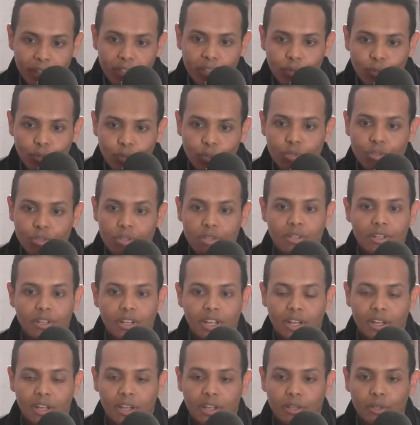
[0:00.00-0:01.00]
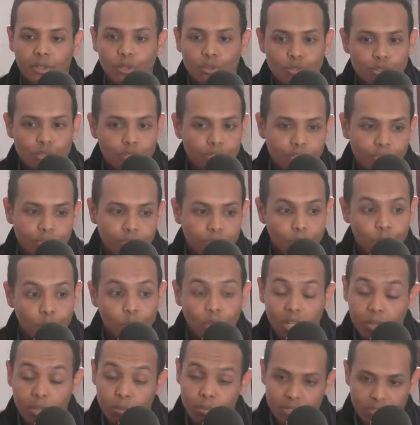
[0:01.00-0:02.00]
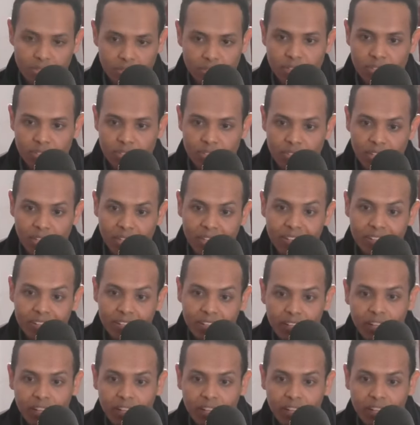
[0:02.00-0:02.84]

or lots of local businesses here